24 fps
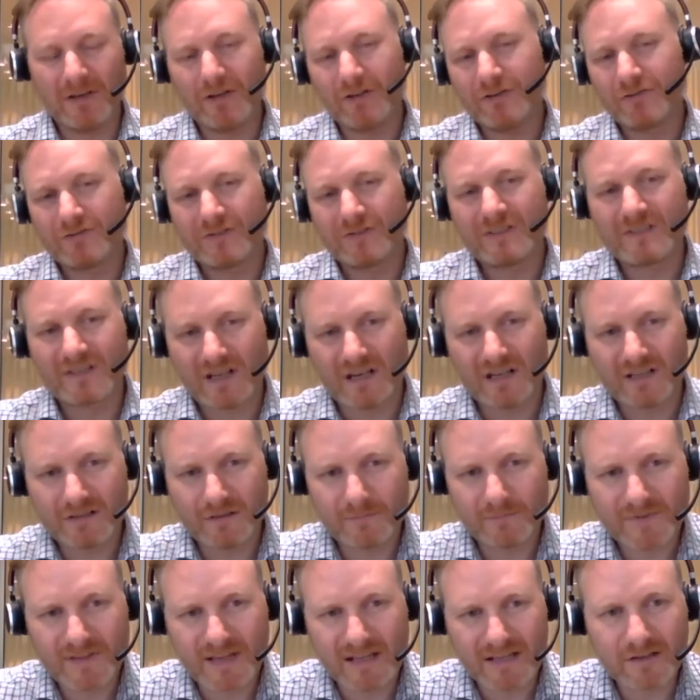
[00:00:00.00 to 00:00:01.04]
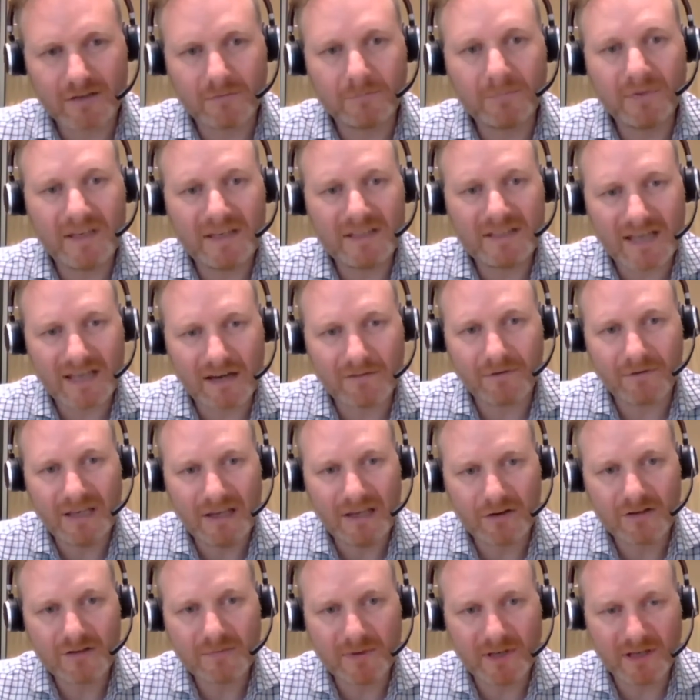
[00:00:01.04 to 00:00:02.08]
100 startups that compete every
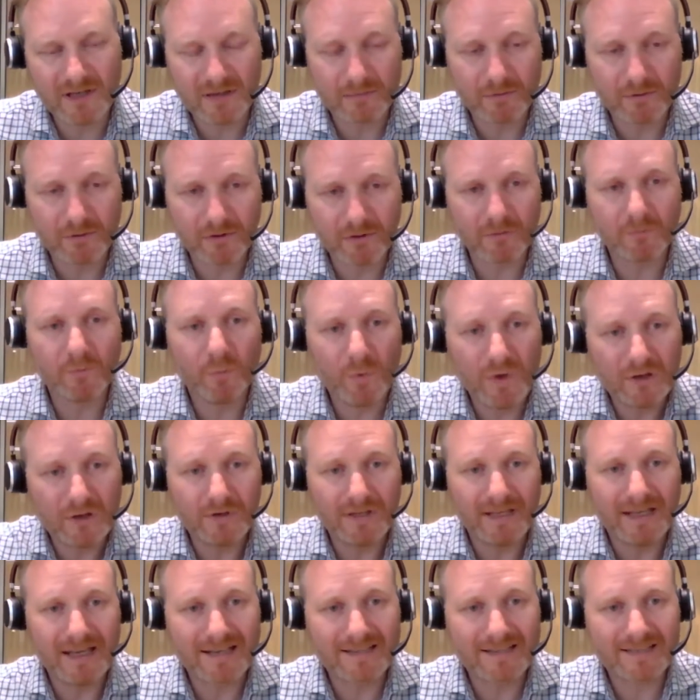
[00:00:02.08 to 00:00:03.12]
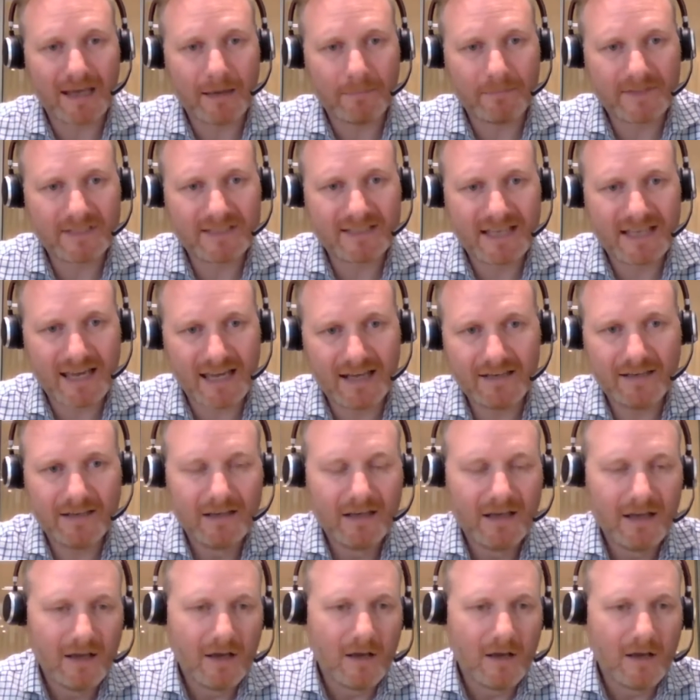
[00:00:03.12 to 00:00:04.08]
year to be on the program. We only accept 10.